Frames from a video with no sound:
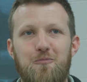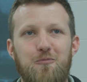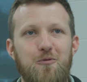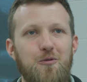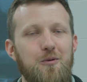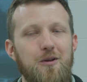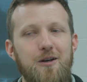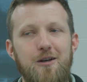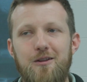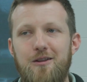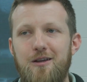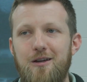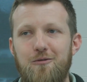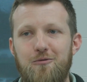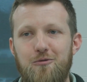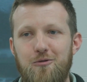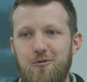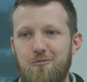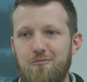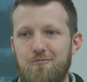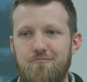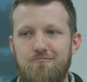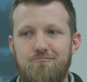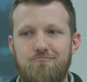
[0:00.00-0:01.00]
from anything
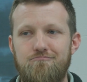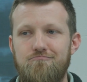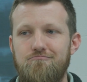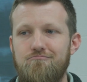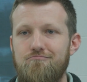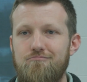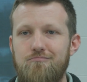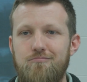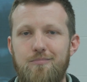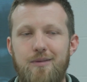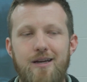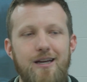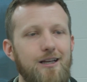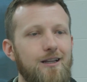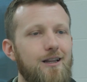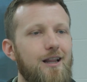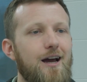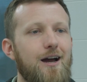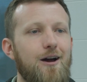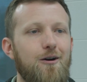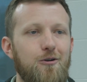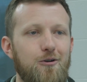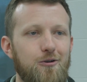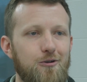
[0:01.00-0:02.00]
from being
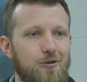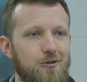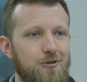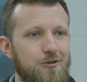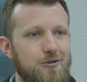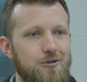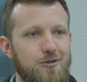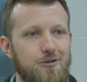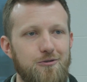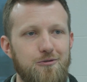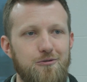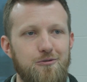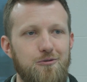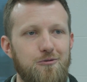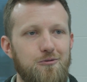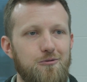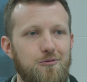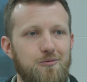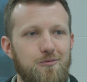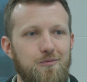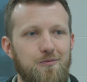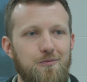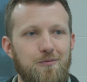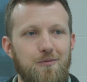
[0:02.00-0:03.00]
louder
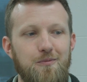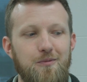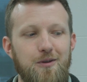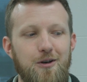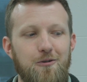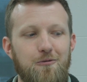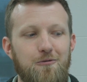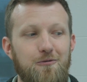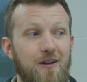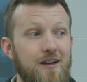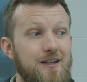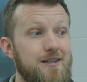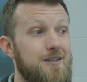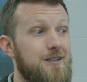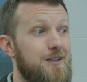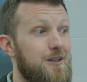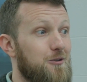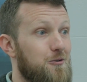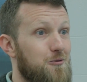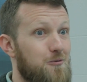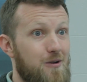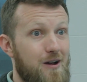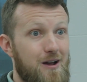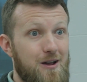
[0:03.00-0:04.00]
to
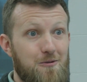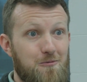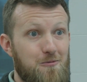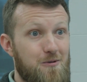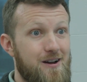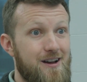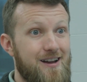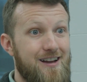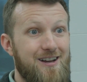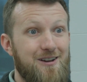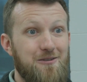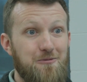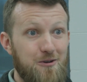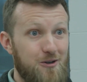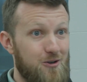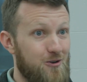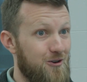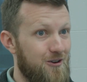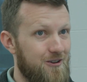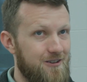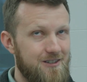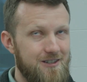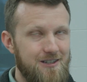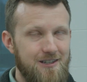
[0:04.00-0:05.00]
facing the right way when
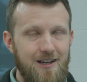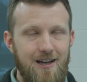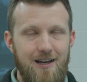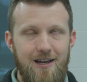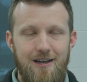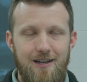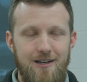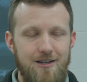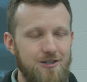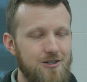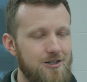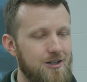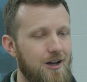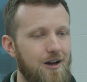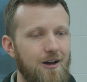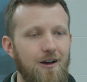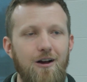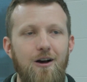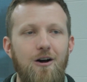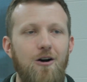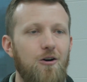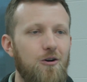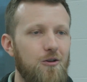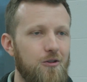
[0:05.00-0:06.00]
you're on stage,
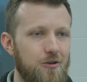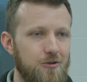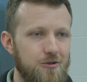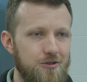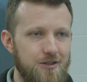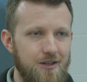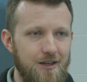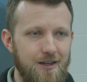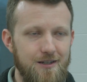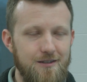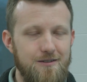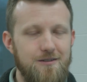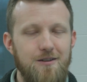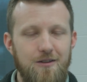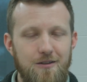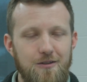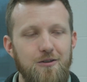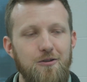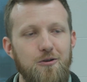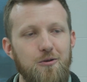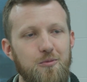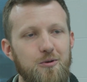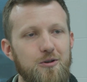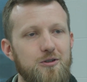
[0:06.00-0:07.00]
all those things that
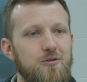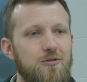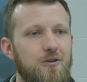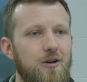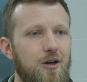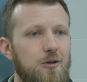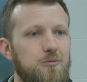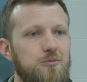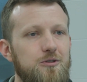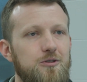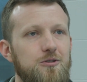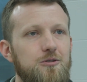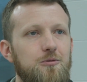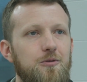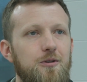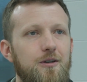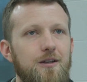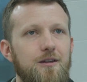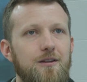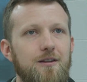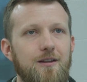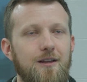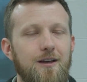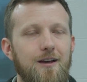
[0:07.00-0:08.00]
Theatre Bristol helps us
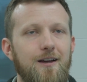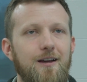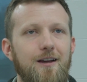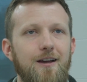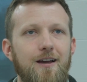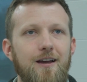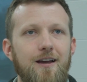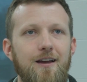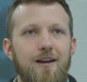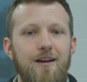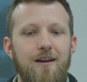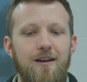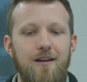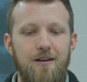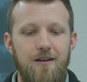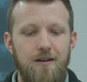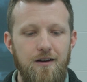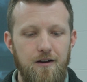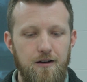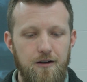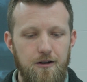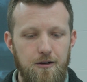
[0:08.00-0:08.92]
with. And